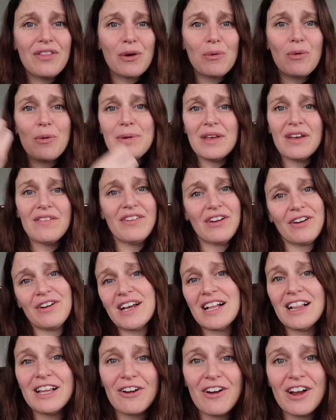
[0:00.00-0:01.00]
there will be a
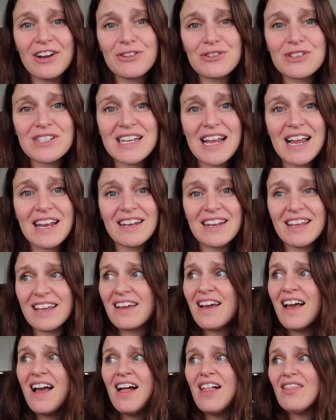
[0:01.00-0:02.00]
very clear
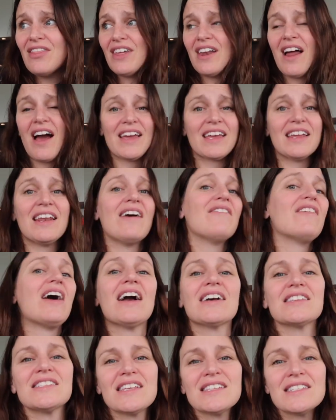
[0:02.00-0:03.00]
understanding that I can have
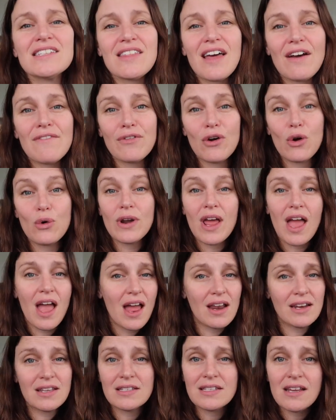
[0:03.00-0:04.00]
access to that phone
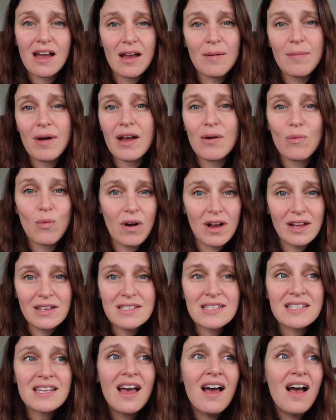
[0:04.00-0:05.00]
anytime I
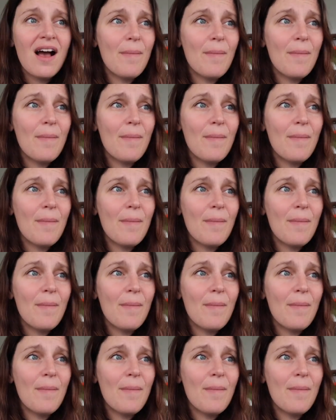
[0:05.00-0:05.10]
want,